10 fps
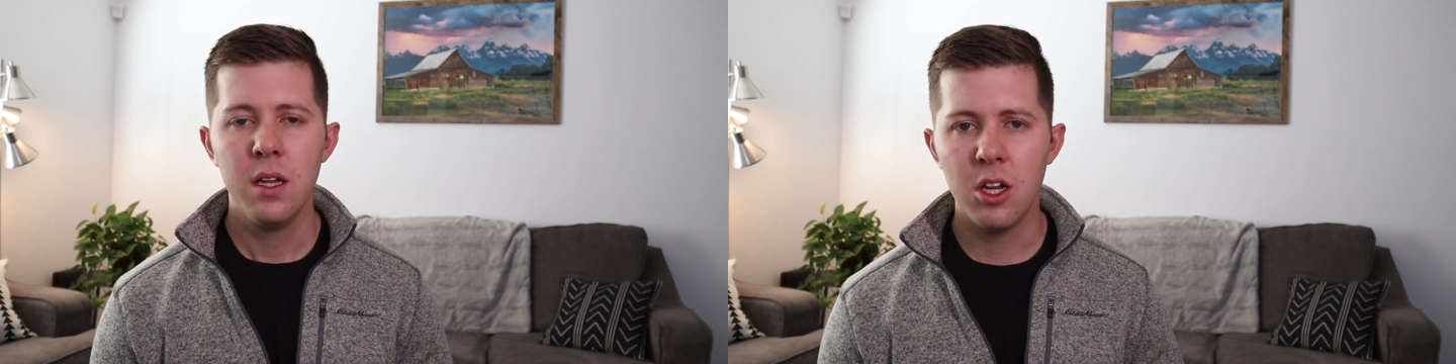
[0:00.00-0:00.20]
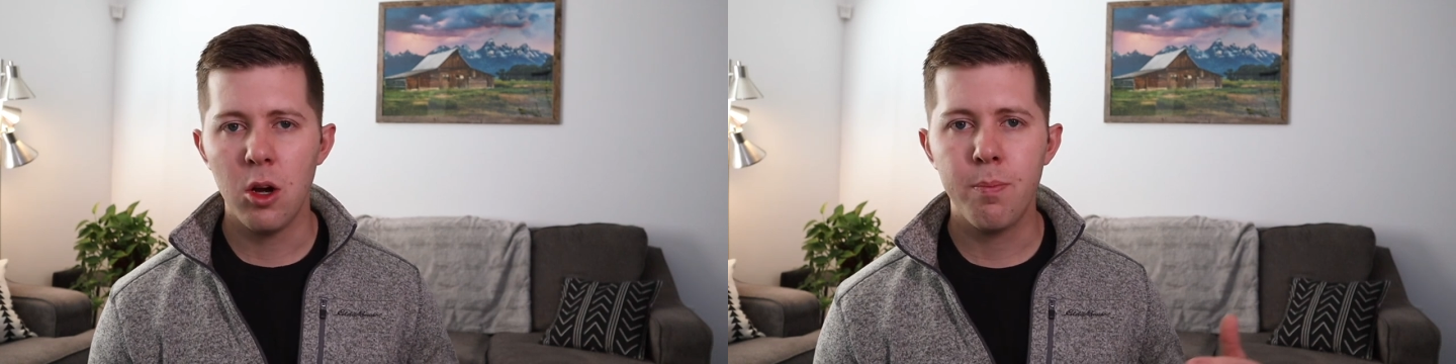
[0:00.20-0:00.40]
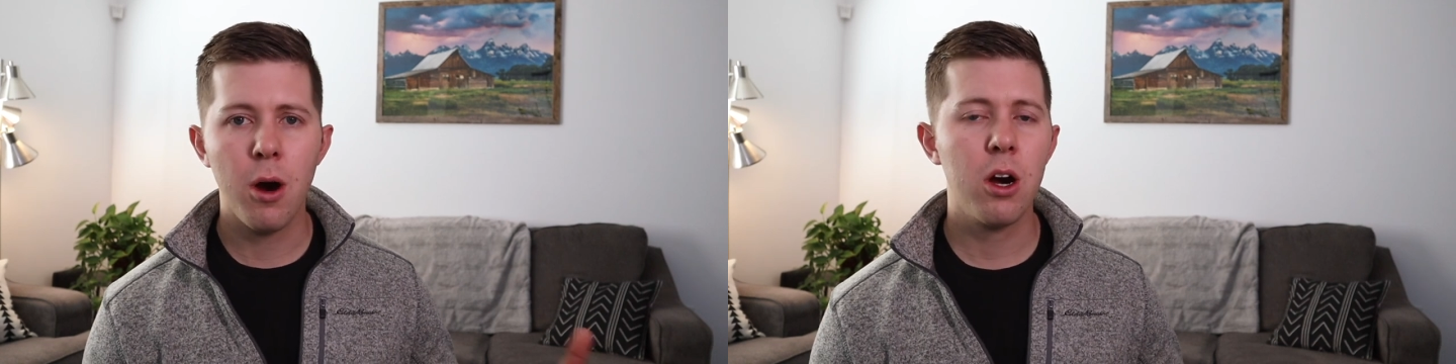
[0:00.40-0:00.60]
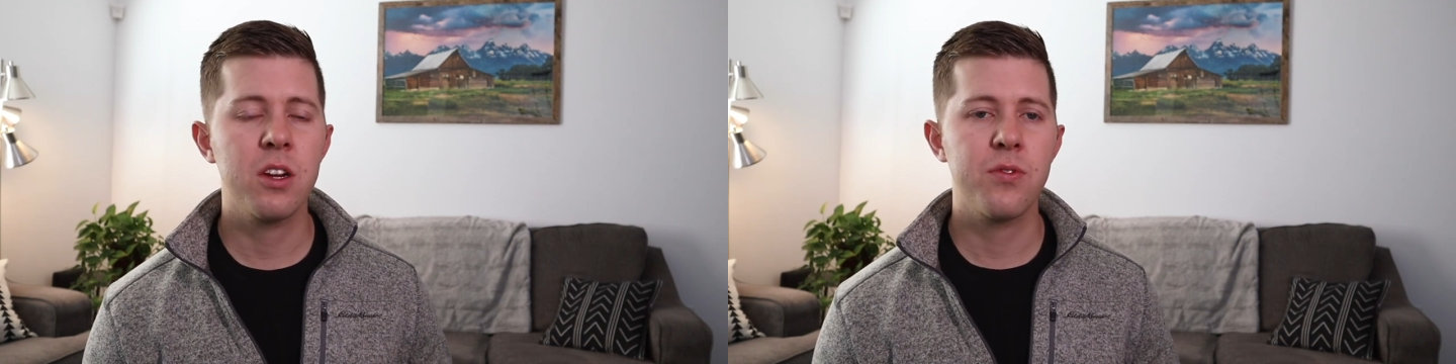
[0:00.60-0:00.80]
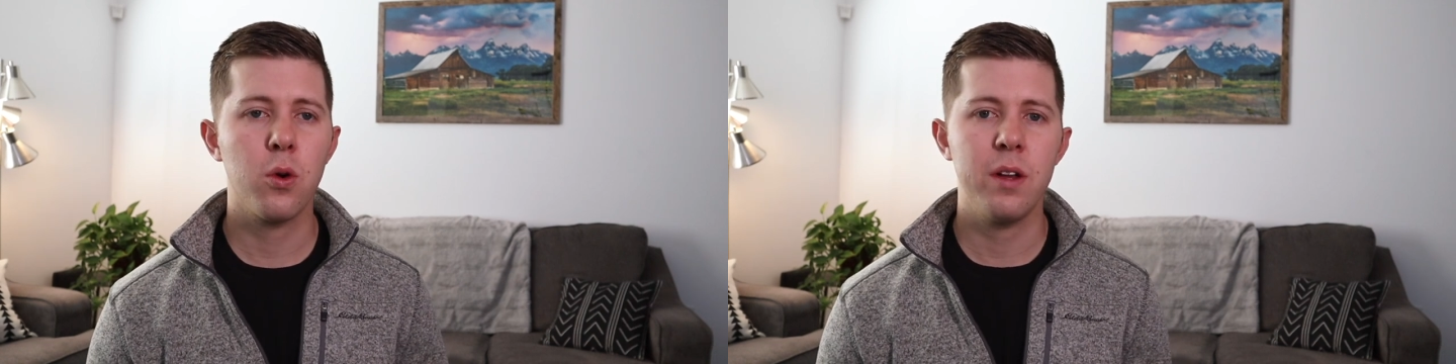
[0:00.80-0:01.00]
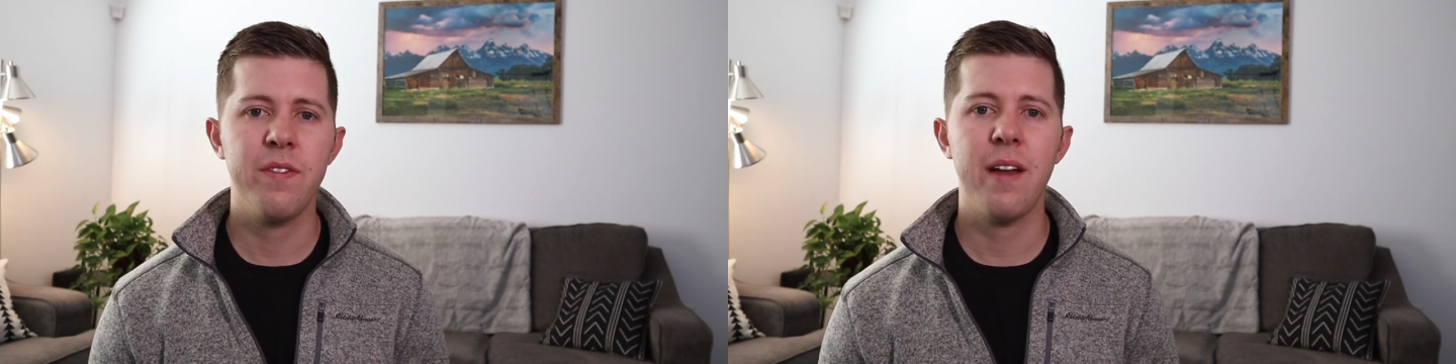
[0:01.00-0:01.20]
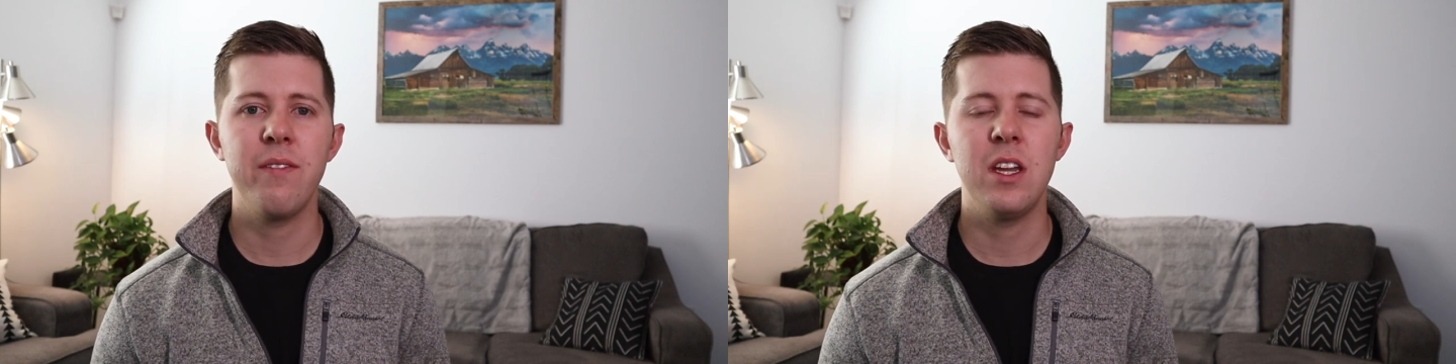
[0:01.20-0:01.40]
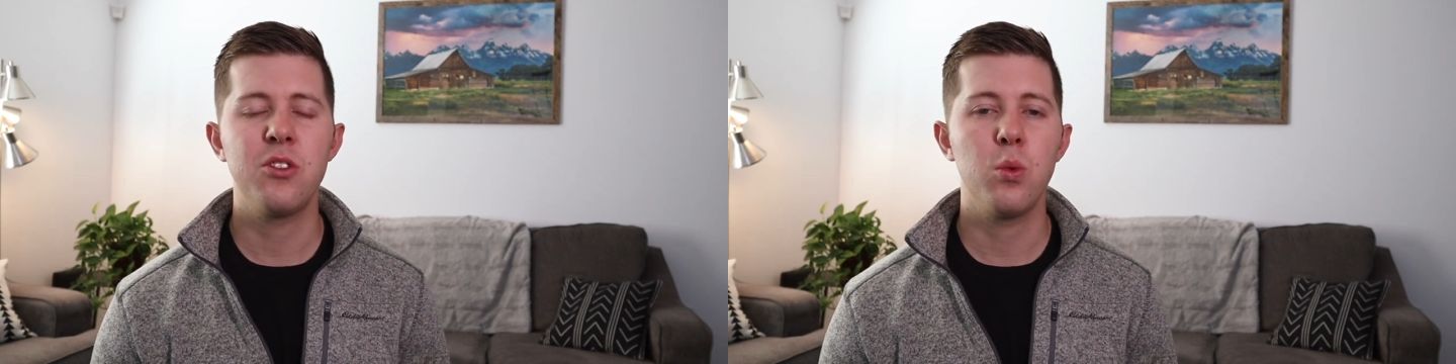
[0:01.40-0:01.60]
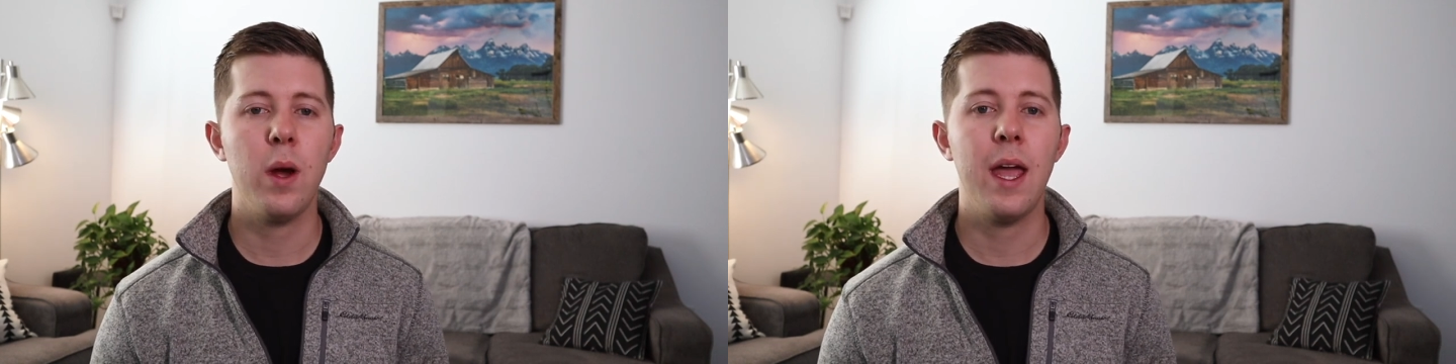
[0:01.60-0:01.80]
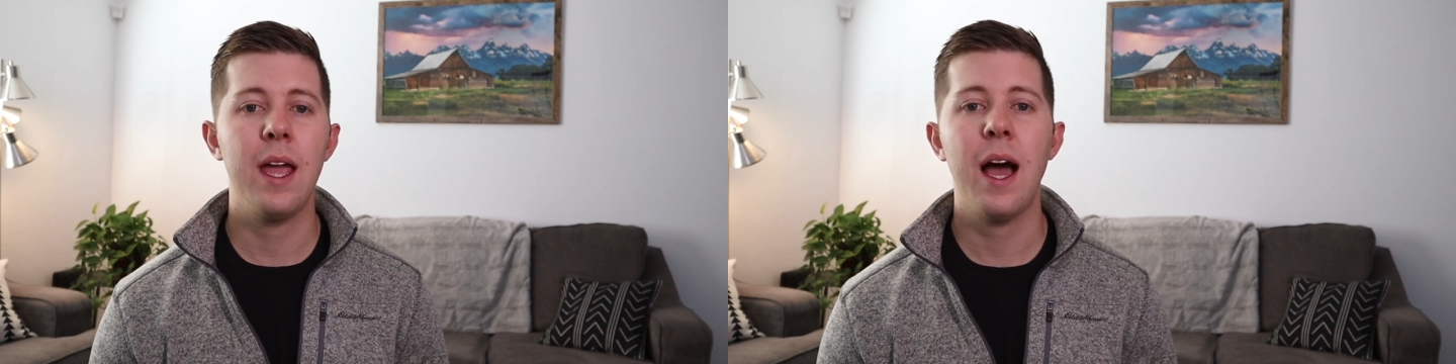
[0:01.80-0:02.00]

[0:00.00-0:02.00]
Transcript: you know, parks 45 minutes away,